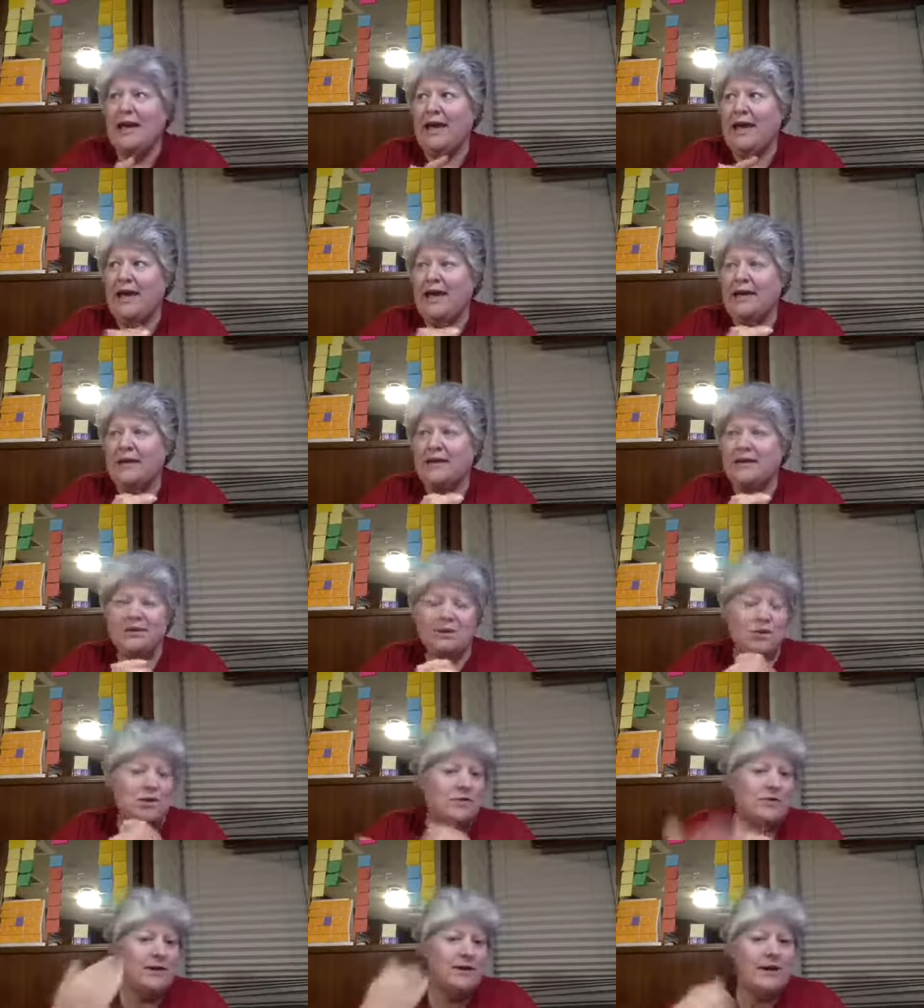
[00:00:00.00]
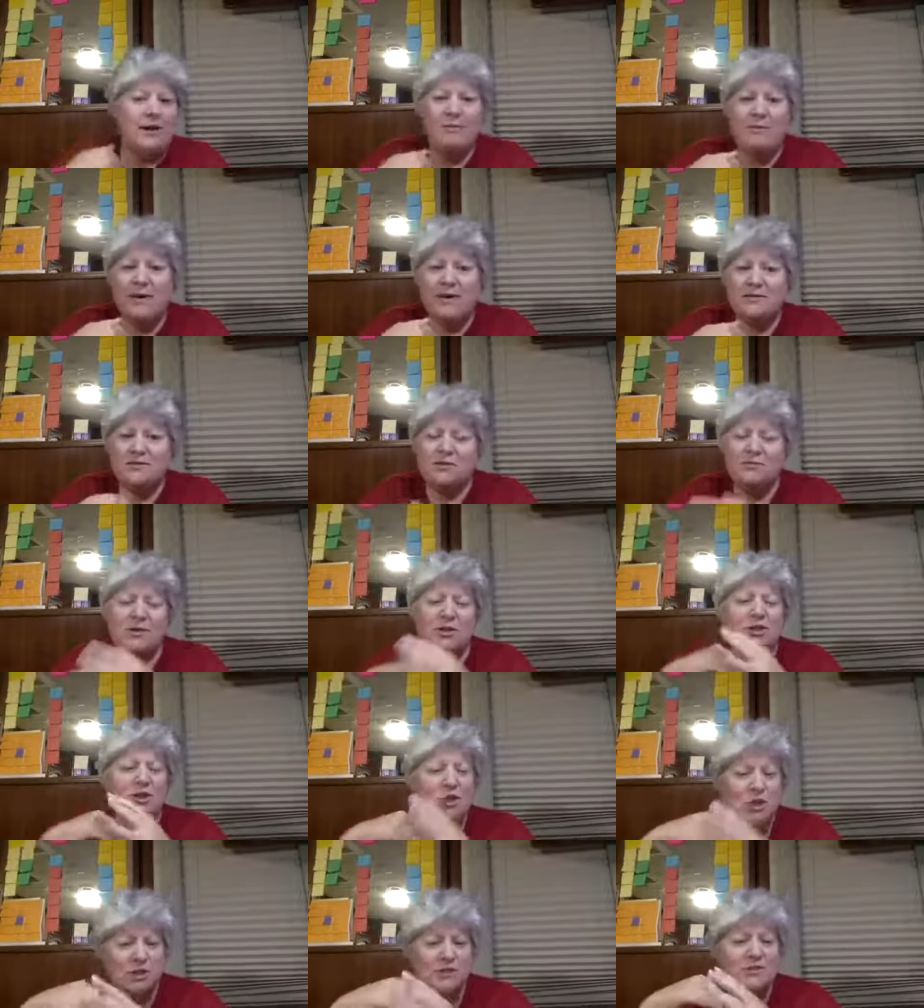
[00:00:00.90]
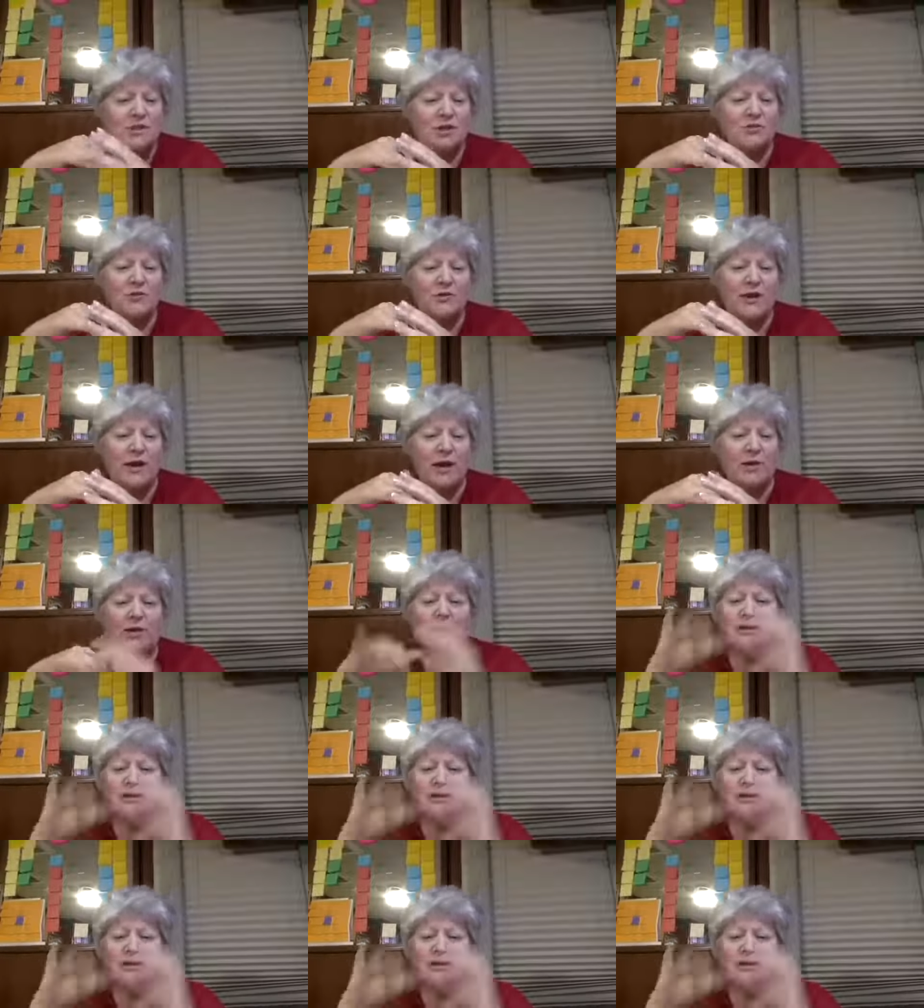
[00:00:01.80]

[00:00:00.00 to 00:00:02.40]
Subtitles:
And then I'll turn around and come back, so I'll be just over an hour.